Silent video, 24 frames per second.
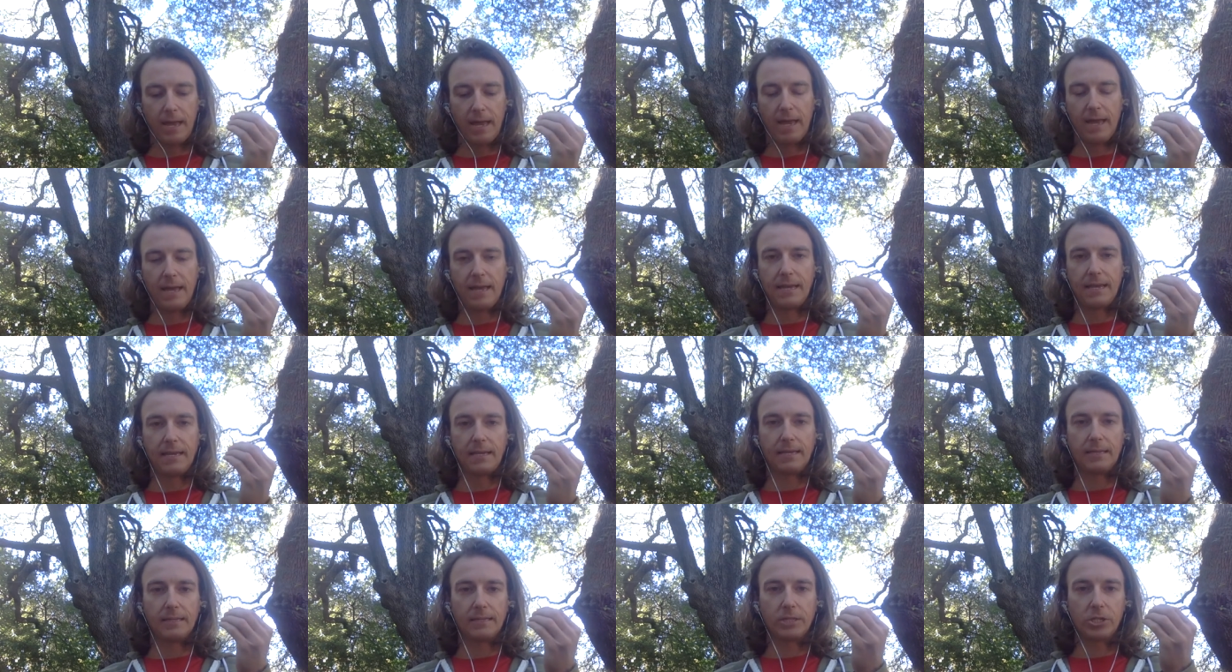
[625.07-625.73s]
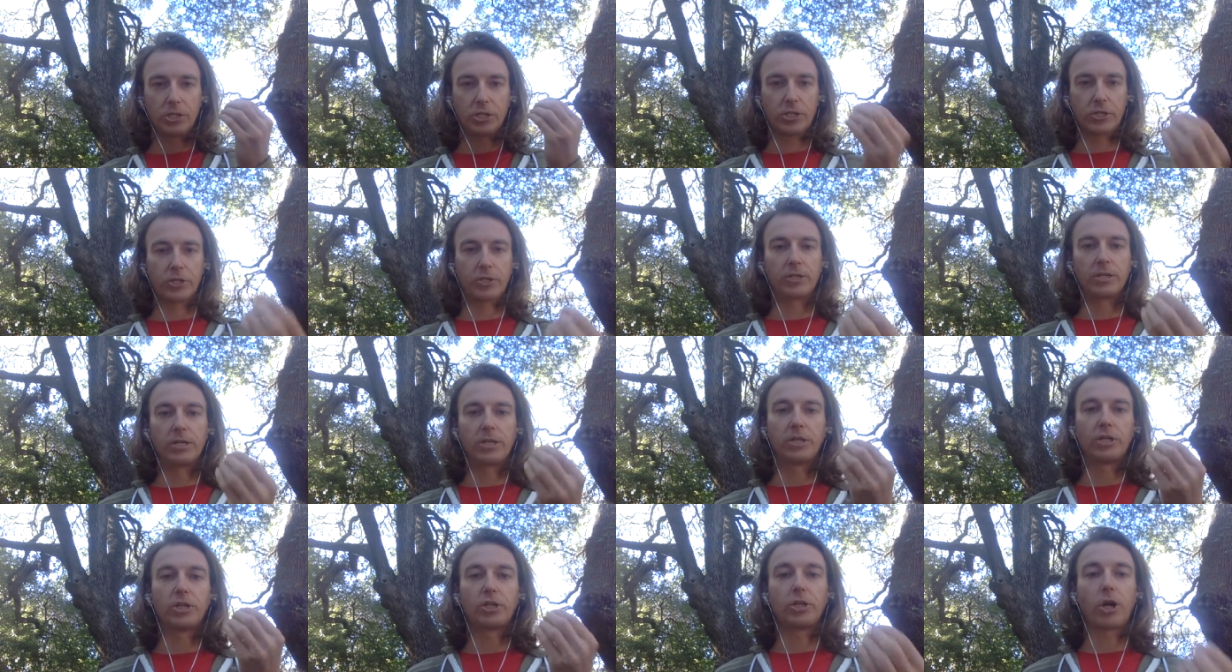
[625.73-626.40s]
a
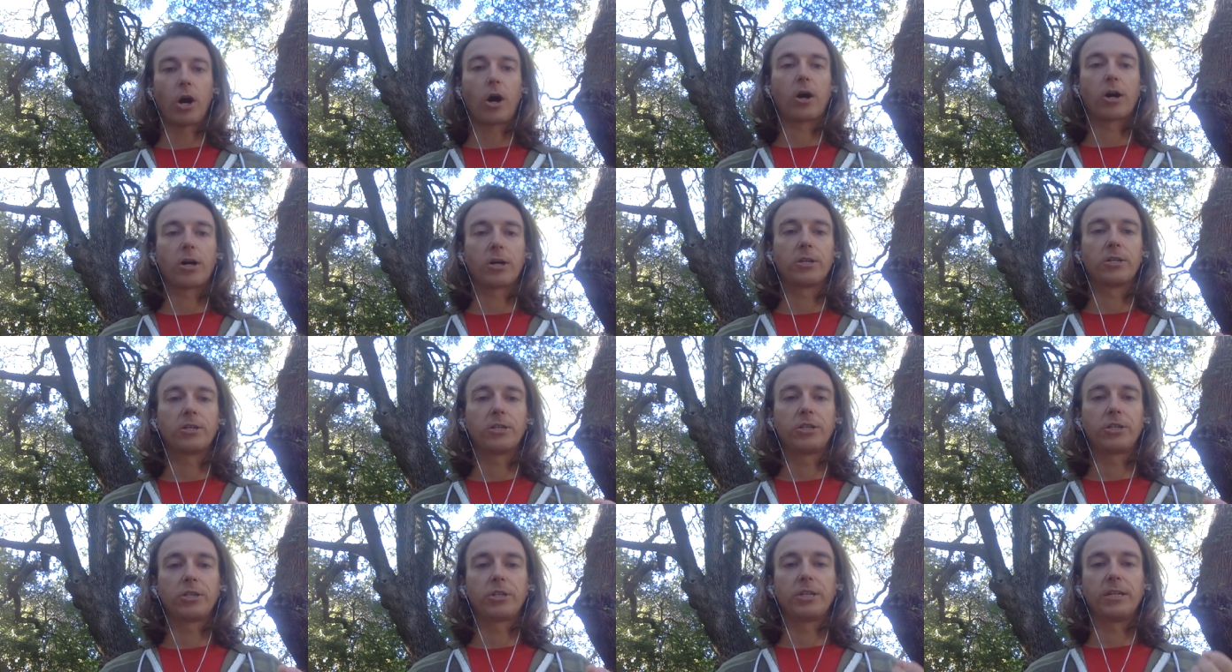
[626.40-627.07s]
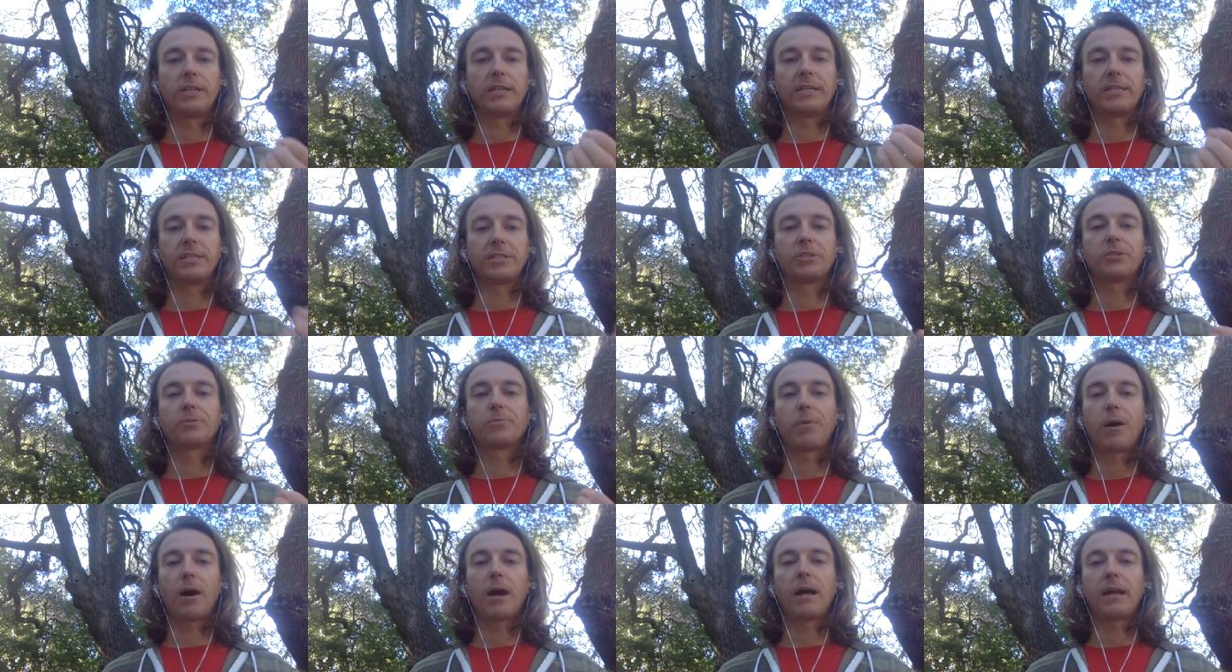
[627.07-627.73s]
certain charge in
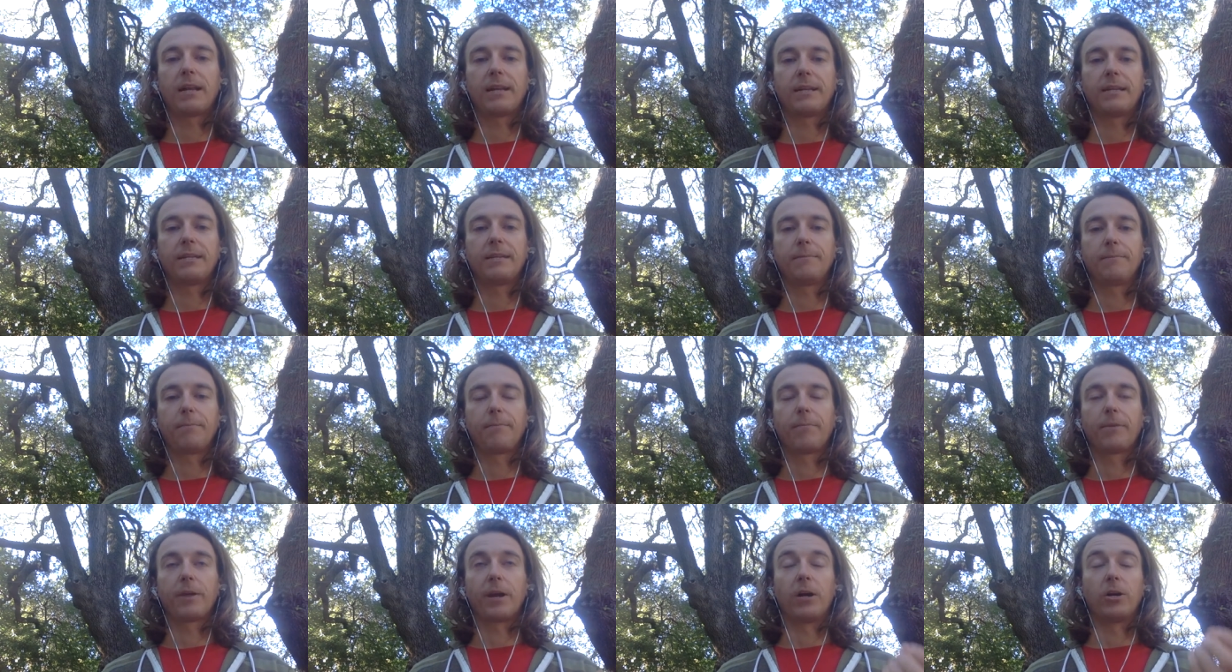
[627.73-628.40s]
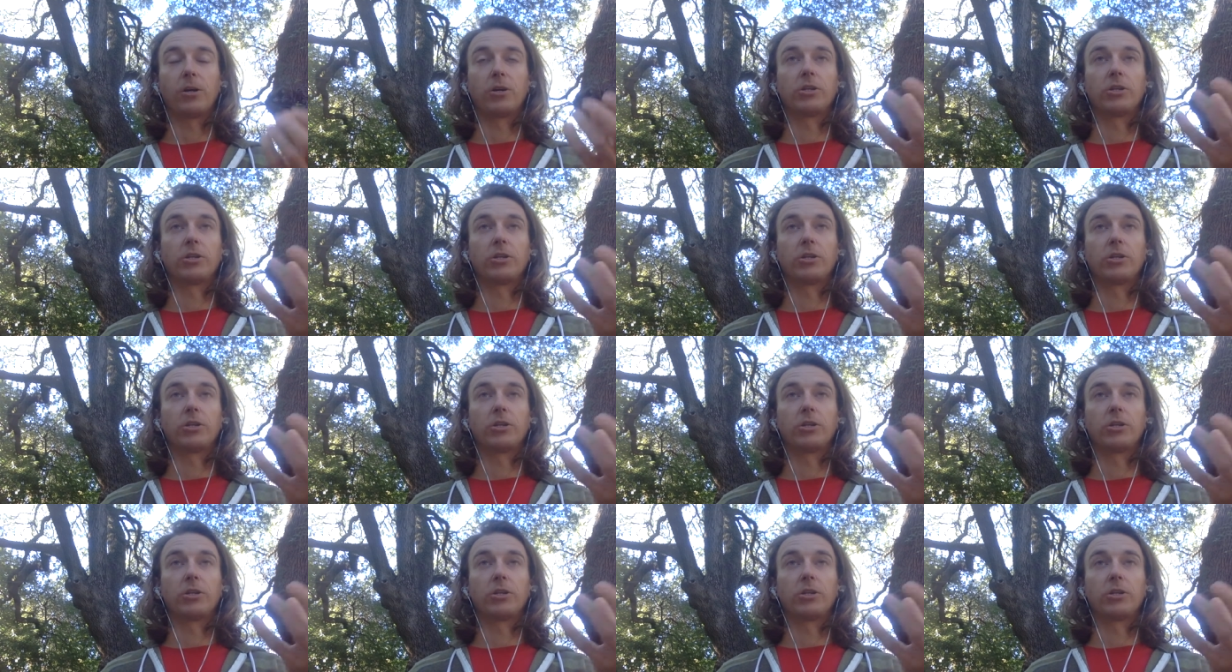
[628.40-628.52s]
your body uh,